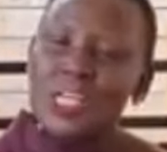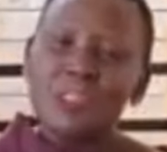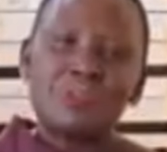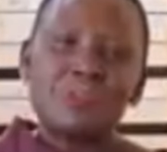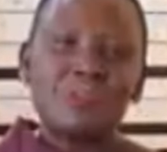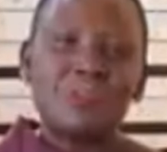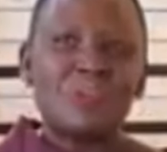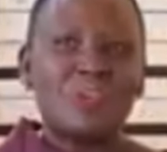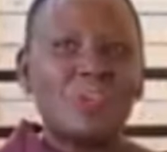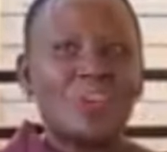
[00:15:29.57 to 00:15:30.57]
So
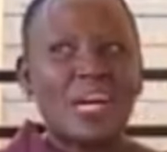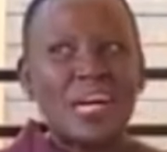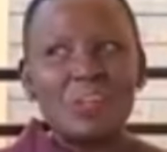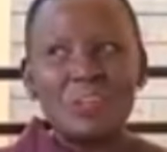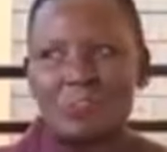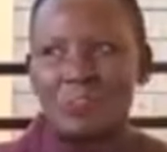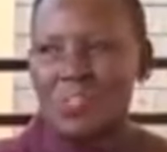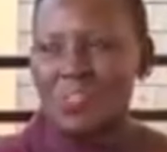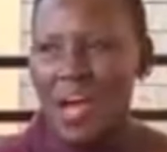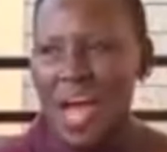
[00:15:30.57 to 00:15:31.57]
I also
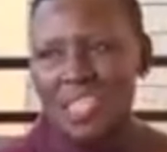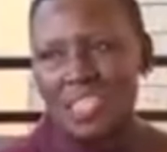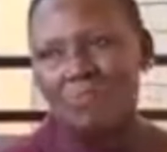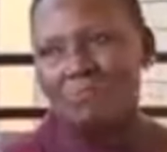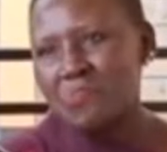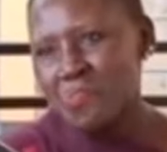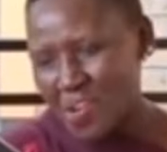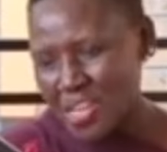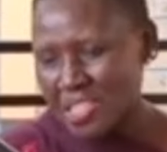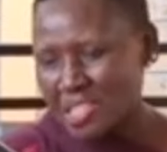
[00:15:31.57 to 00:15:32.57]
want to ask
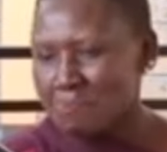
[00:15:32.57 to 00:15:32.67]
viewers,